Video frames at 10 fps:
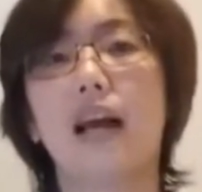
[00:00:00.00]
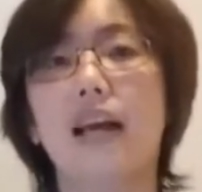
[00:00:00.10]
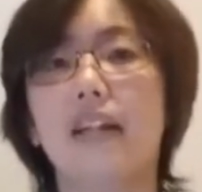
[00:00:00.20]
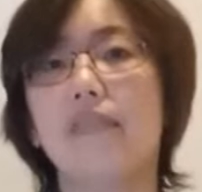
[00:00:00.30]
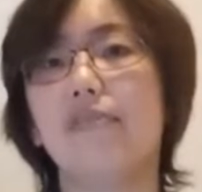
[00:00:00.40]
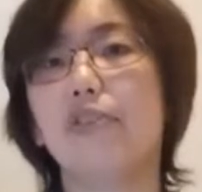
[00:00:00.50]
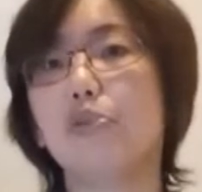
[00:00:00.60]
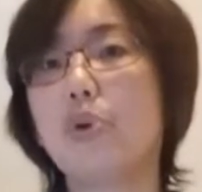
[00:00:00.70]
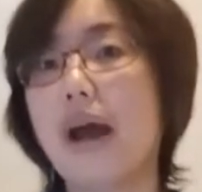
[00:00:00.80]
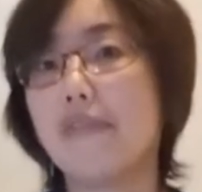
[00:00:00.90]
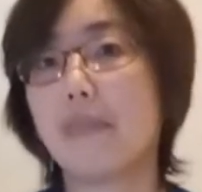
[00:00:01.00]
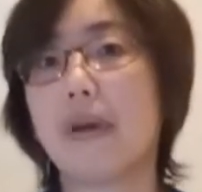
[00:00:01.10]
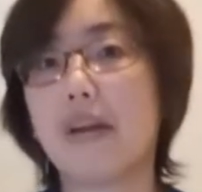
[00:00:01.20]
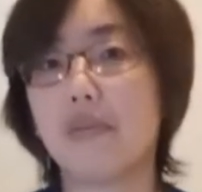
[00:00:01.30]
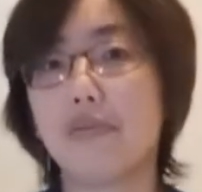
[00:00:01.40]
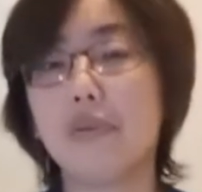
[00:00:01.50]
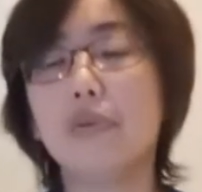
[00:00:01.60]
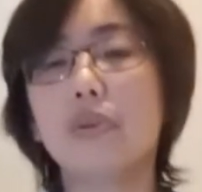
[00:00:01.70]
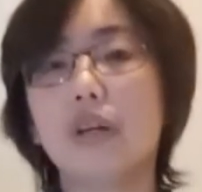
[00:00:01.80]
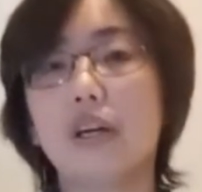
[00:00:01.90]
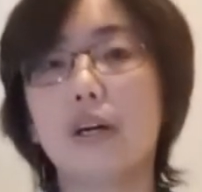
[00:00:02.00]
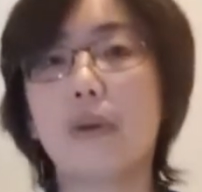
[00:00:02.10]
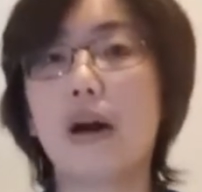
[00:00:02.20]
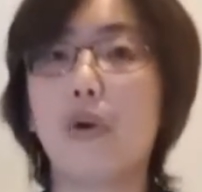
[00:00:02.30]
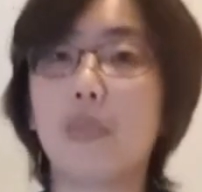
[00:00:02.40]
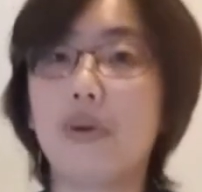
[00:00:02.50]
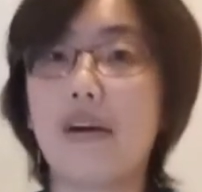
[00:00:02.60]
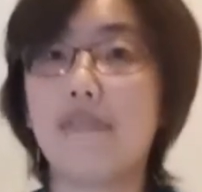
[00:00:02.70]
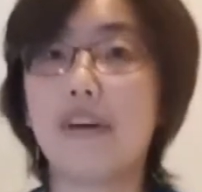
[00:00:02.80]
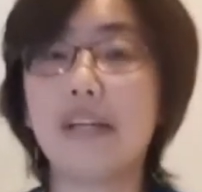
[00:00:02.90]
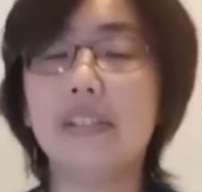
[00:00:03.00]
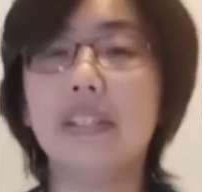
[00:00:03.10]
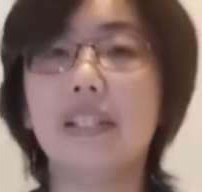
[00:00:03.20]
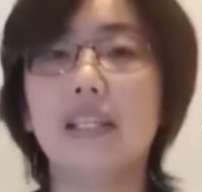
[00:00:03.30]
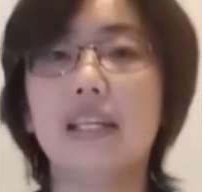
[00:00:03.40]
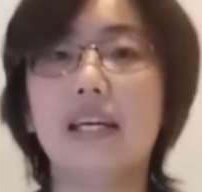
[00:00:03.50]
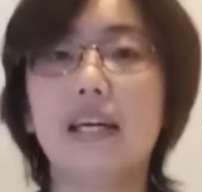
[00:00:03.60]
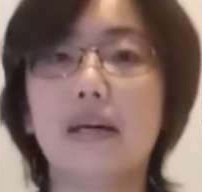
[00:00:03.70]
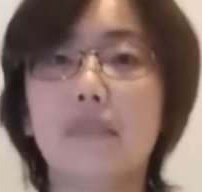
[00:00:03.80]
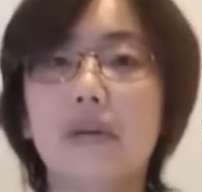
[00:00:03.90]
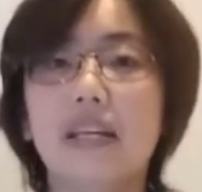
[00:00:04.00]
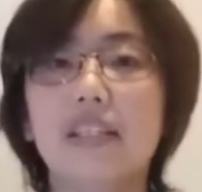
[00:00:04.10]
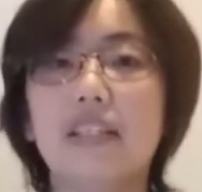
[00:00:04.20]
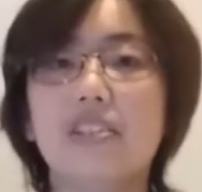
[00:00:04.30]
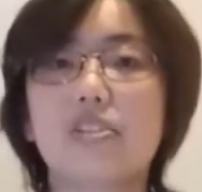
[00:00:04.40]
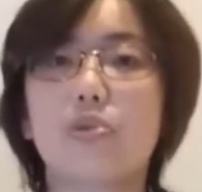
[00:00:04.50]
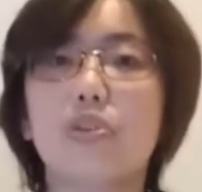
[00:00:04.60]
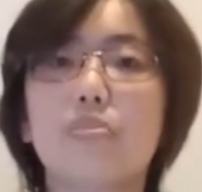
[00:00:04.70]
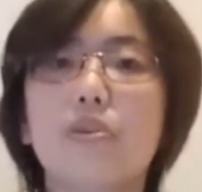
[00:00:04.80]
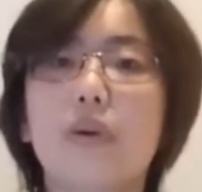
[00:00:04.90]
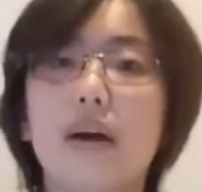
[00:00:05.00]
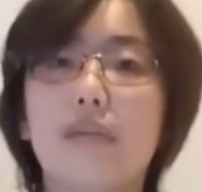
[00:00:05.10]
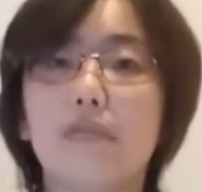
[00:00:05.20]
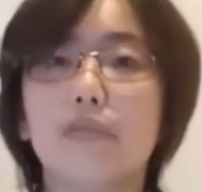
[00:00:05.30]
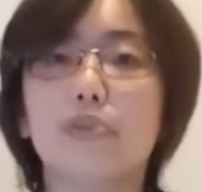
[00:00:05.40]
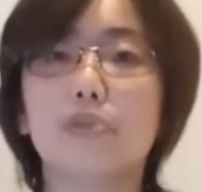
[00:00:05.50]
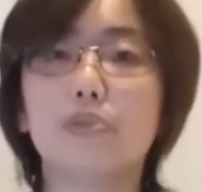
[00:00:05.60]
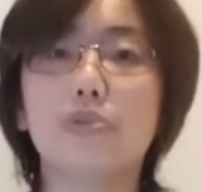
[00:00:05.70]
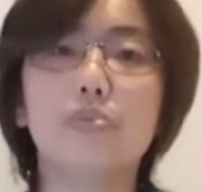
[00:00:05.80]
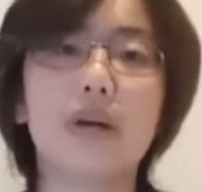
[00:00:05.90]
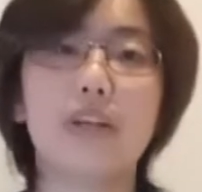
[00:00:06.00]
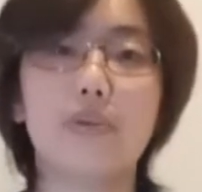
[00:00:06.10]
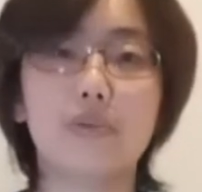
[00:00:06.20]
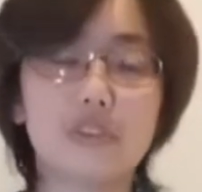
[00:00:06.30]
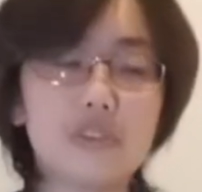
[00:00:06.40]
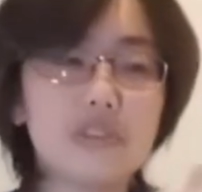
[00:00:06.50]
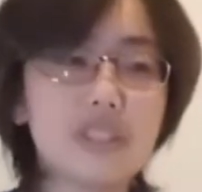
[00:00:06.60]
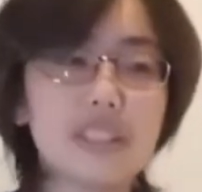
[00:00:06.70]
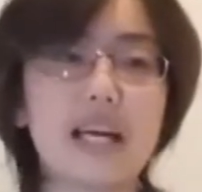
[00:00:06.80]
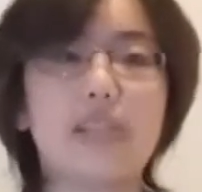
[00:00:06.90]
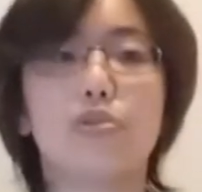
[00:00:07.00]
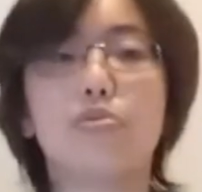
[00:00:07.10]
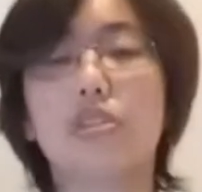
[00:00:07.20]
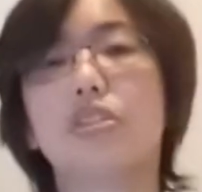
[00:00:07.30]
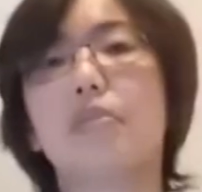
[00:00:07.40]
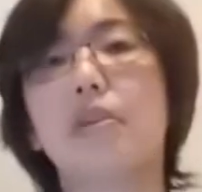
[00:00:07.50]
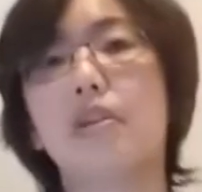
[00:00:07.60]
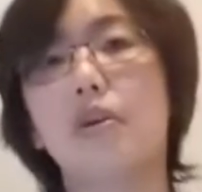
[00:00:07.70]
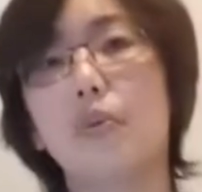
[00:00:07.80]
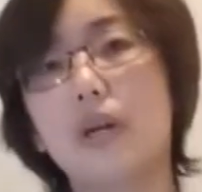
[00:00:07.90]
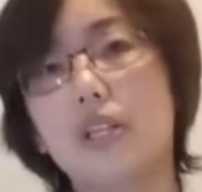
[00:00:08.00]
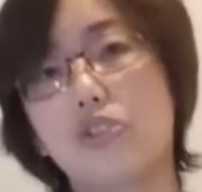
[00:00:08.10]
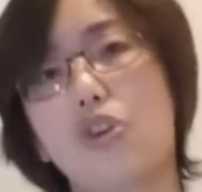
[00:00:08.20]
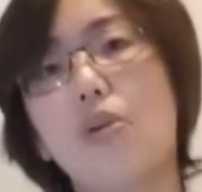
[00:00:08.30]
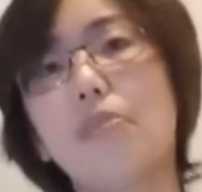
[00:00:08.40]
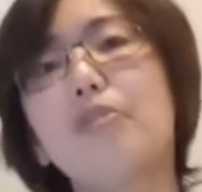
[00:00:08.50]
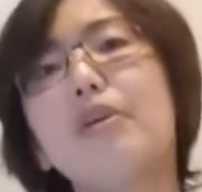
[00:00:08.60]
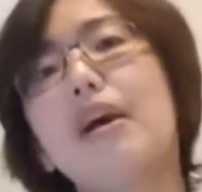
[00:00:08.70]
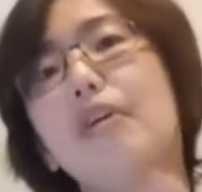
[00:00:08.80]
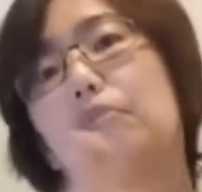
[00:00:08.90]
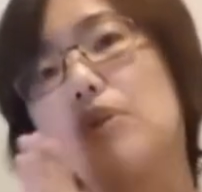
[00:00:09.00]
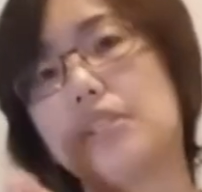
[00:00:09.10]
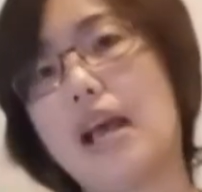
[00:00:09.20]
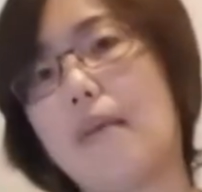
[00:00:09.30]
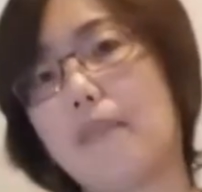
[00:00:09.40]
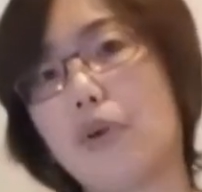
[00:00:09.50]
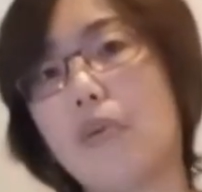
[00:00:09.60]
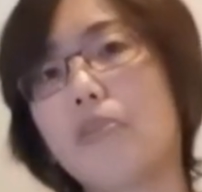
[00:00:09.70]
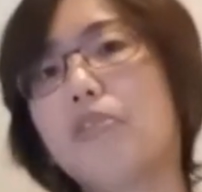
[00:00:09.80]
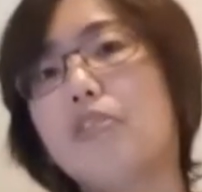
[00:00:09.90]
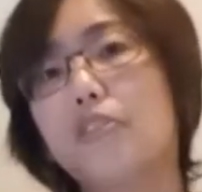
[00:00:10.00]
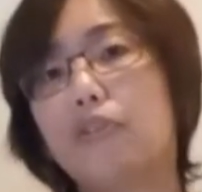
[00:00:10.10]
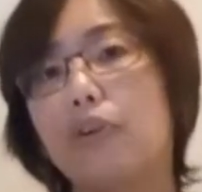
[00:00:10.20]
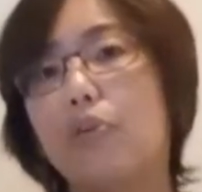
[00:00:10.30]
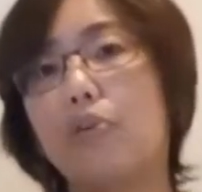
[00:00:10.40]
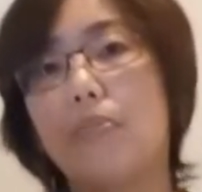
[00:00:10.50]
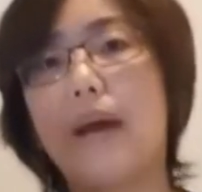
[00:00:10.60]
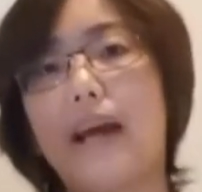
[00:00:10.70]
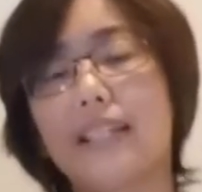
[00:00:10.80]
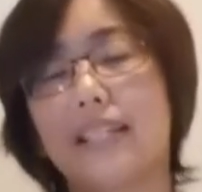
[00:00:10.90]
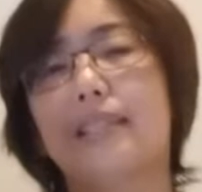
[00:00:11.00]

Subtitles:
if you do have a pet with you, I hope you have fun. And this is going to be quite helpful to you where you start to determine what is normal and what is abnormal for your own pet.